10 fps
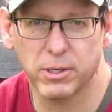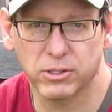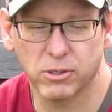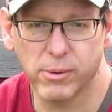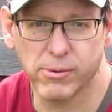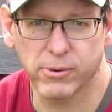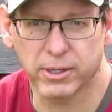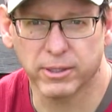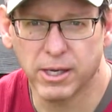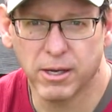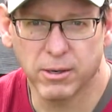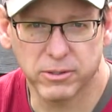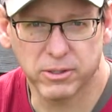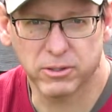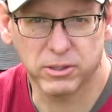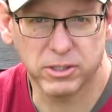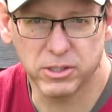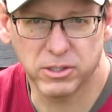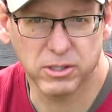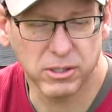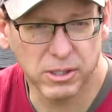so we were essentially just